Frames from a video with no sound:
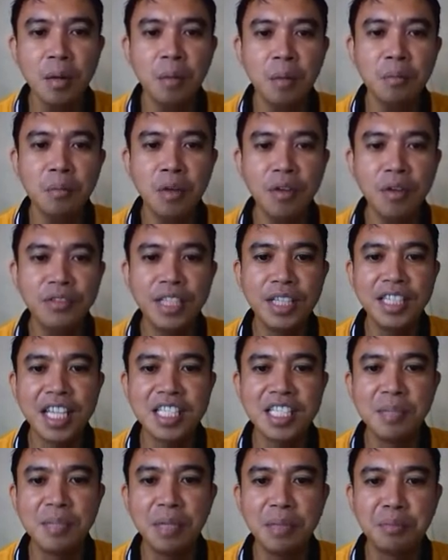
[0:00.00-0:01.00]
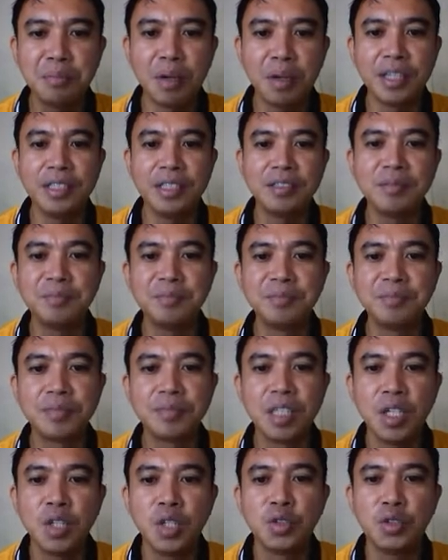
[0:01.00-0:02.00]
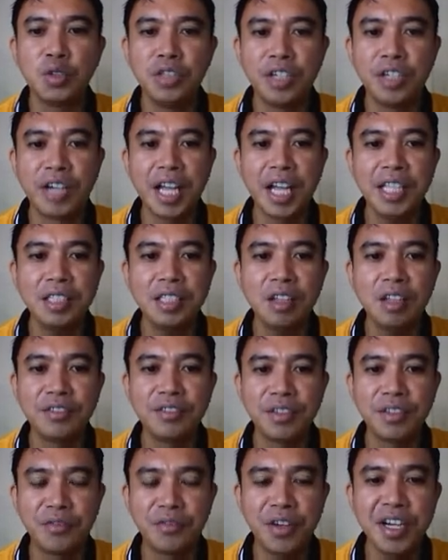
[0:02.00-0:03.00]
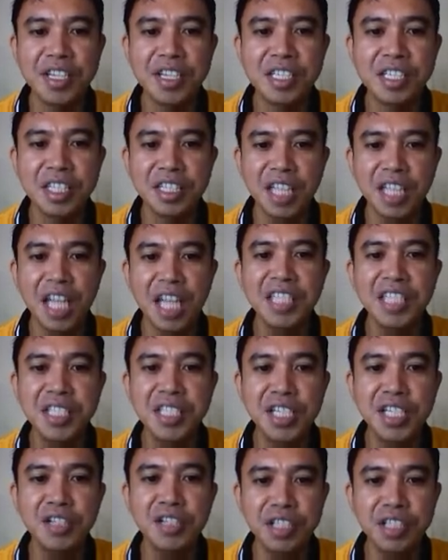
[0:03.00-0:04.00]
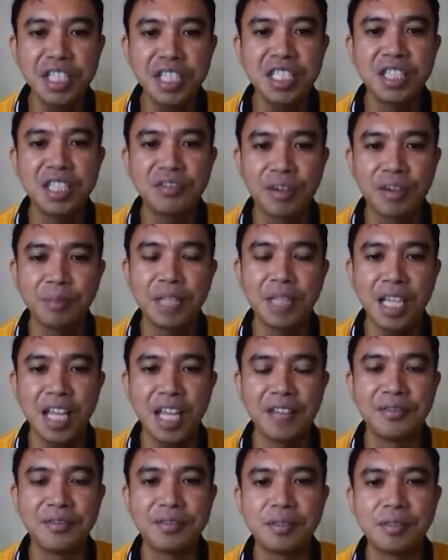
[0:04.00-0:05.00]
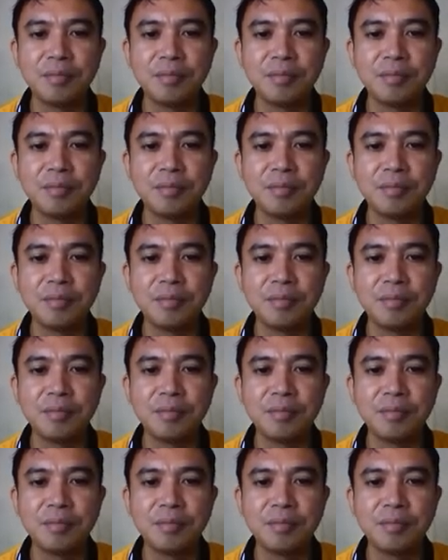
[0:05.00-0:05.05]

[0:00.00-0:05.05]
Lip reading: move the decimal point to the right of the first non-zero digit from the left.